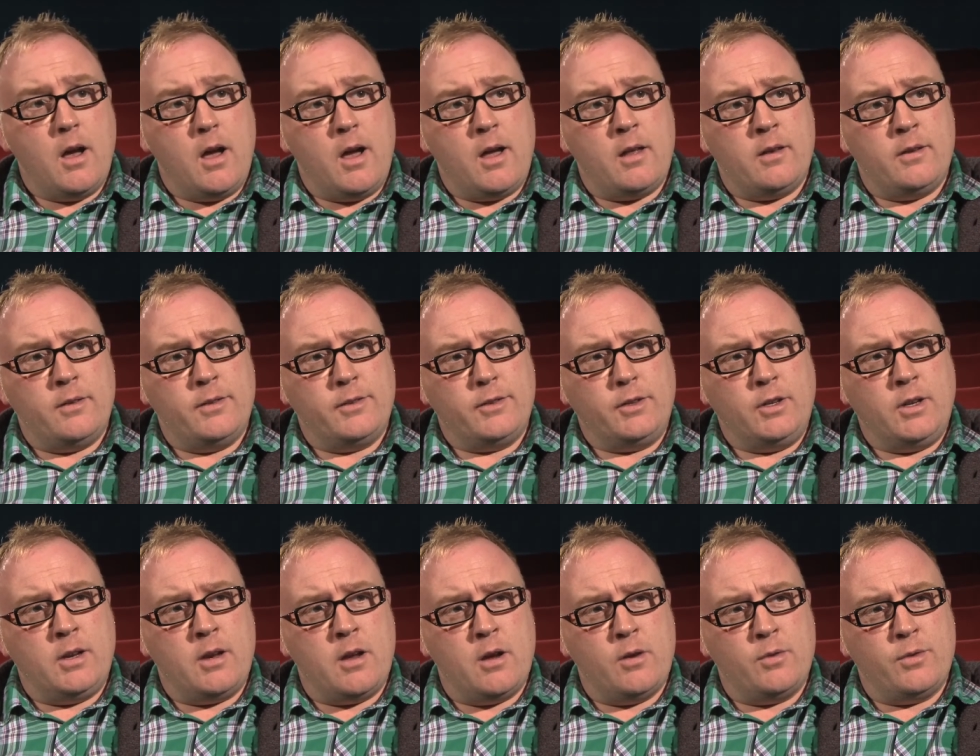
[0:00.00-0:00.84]
and
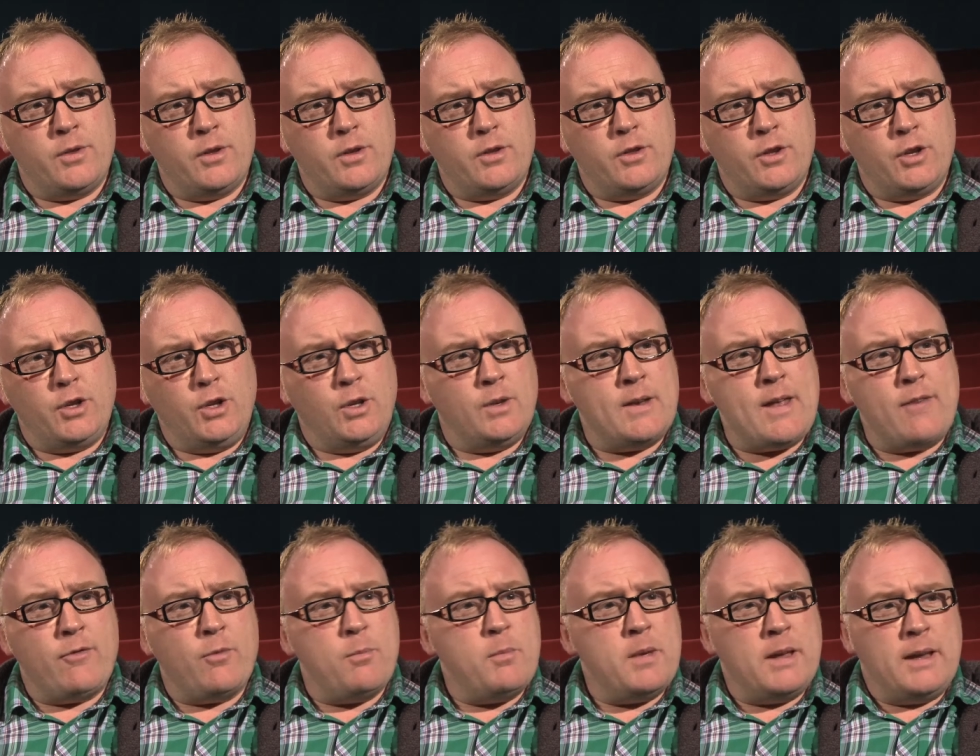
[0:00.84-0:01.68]
you know that, that you
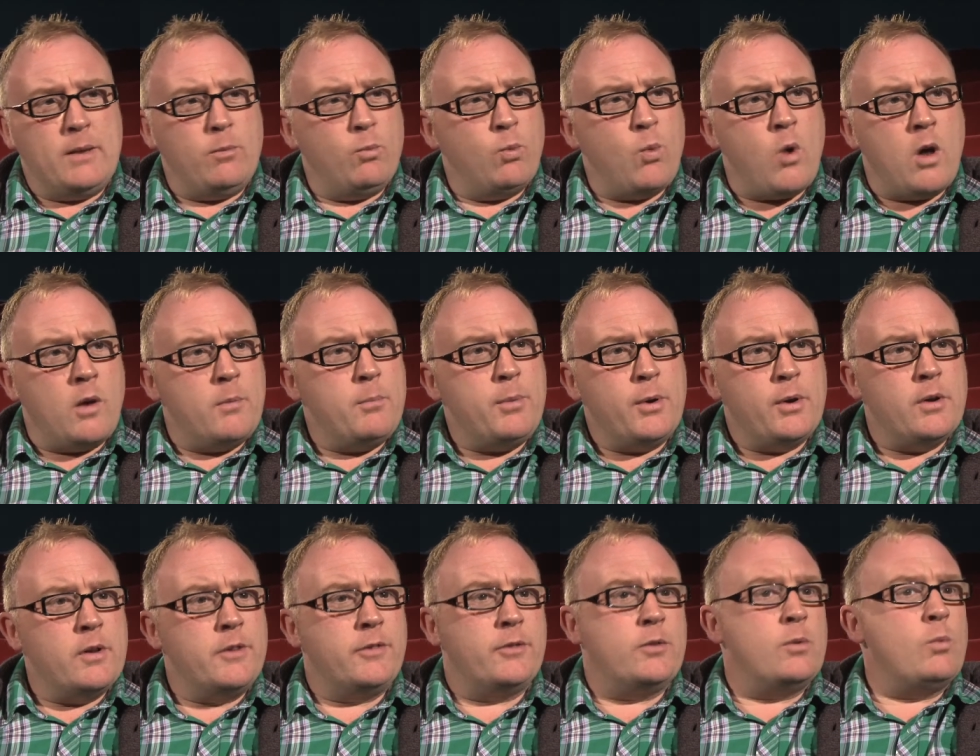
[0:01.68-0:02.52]
never meet one
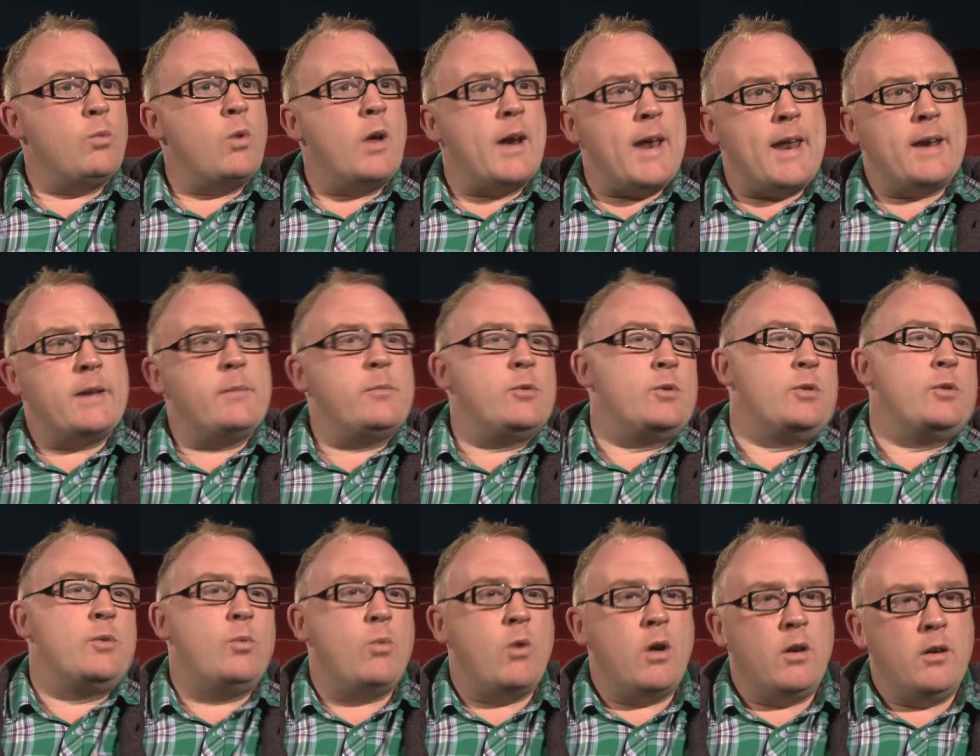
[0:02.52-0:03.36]
person or one
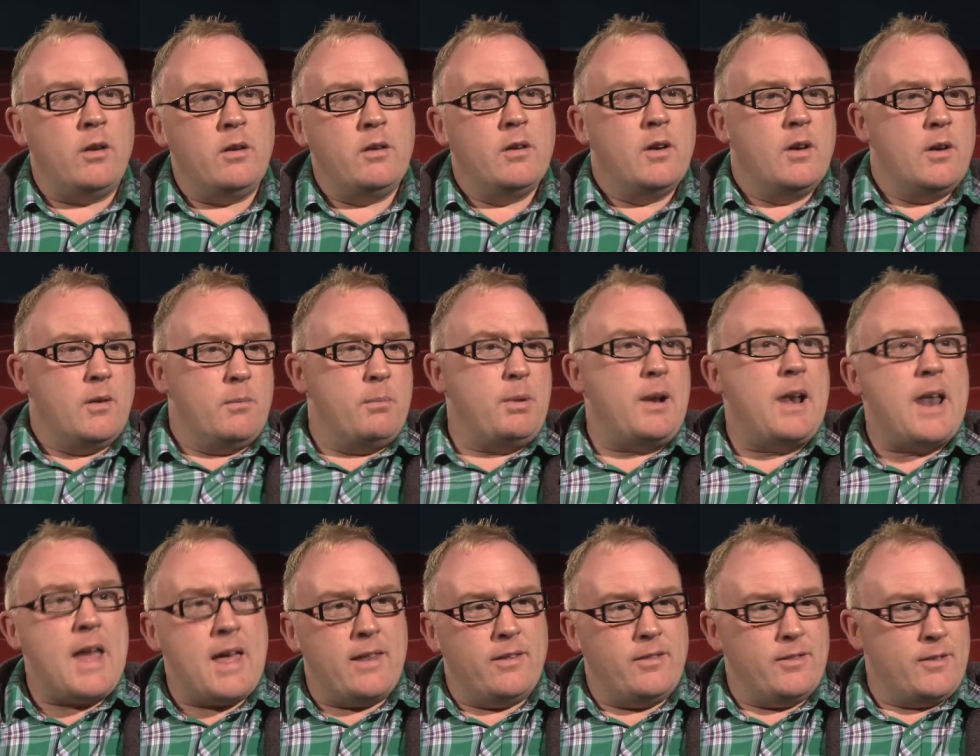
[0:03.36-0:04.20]
animal or one
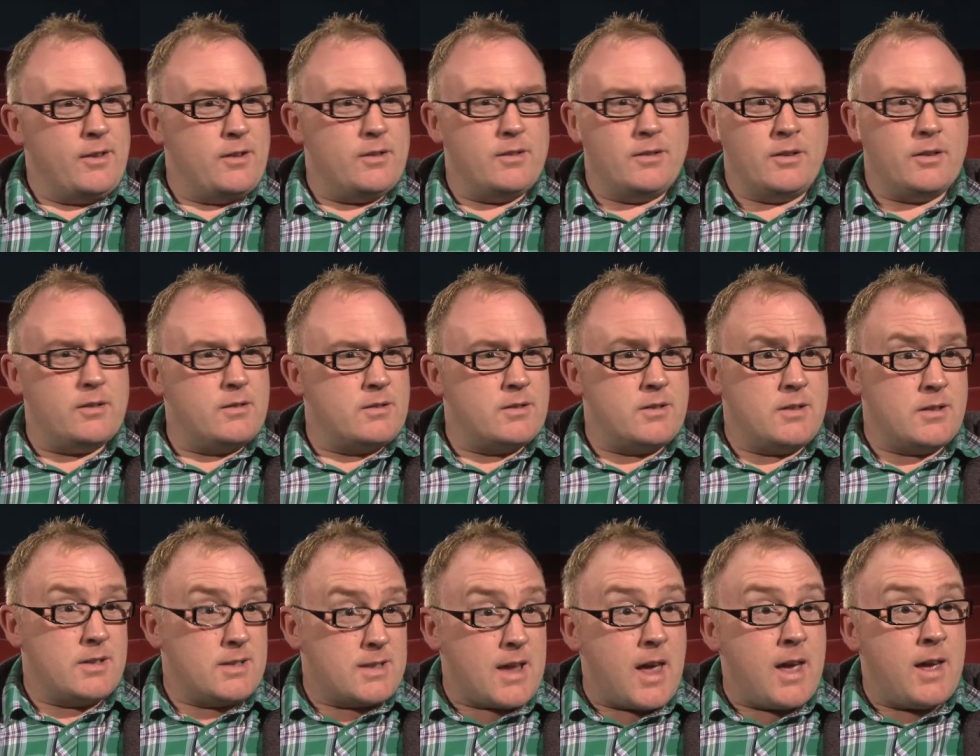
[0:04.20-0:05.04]
plant that, that's
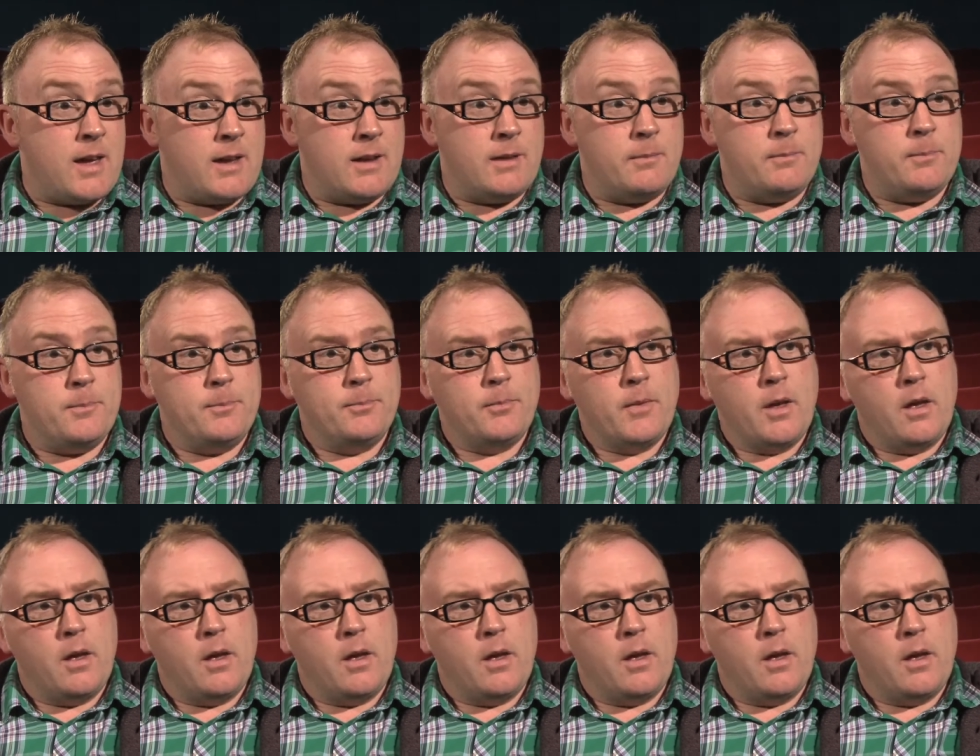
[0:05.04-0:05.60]
the same.